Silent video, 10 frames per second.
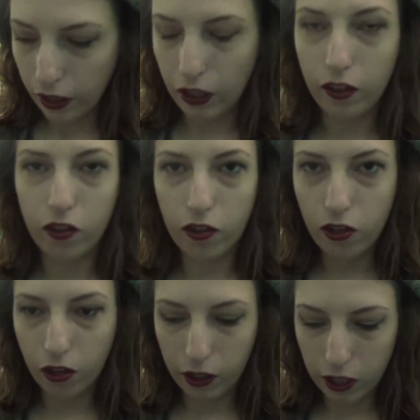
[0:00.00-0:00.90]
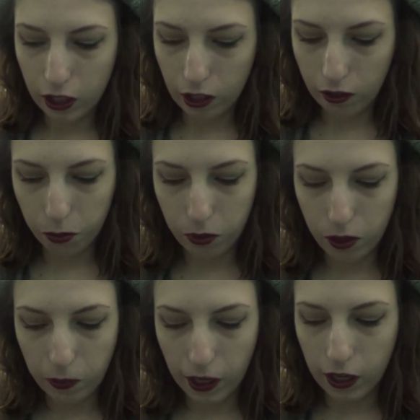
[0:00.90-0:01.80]
And sorry, the lighting is
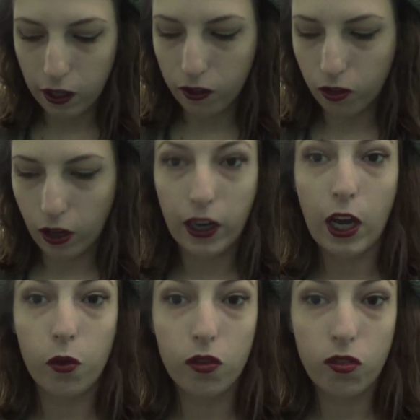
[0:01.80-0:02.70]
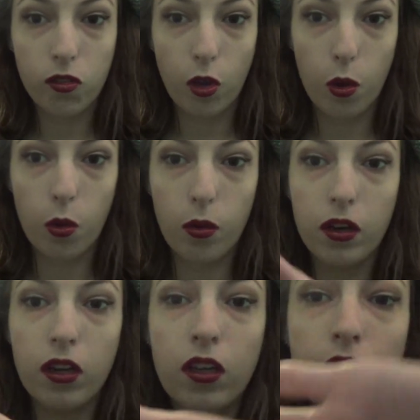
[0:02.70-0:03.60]
pretty bad. It's dark out, so
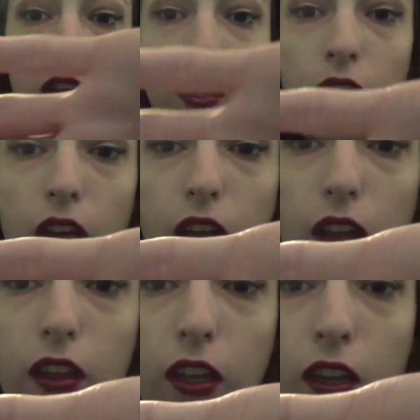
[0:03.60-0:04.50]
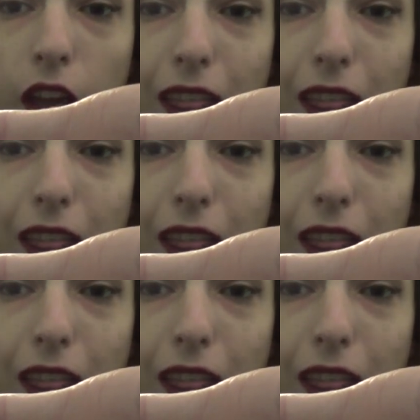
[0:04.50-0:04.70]
then